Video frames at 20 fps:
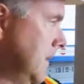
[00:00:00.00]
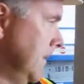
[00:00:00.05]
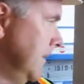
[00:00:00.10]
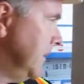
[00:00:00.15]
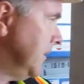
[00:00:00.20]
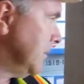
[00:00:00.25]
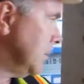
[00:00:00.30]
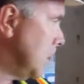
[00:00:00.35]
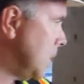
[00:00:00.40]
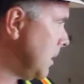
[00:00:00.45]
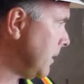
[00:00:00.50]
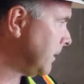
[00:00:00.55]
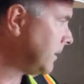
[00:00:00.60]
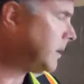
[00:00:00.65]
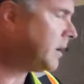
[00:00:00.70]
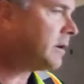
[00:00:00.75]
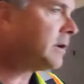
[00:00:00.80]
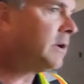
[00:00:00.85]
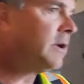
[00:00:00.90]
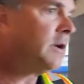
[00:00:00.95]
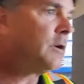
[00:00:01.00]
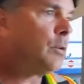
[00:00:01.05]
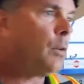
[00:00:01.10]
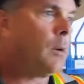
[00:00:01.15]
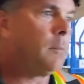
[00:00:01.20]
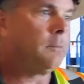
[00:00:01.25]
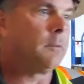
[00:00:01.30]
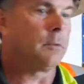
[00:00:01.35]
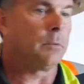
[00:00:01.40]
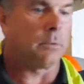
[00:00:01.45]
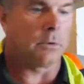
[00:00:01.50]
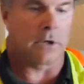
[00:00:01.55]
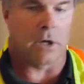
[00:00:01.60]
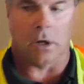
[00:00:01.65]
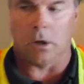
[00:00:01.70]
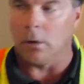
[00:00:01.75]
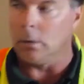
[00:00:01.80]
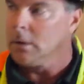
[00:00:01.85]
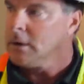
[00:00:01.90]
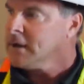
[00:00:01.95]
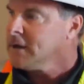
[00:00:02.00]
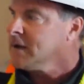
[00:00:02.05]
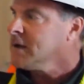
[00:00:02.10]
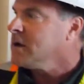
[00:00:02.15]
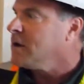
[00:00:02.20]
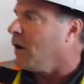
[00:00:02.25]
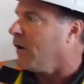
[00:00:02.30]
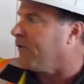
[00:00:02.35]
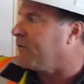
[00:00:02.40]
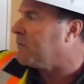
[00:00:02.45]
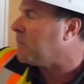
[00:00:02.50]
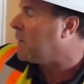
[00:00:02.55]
This is where all the cooking equipment will go. Over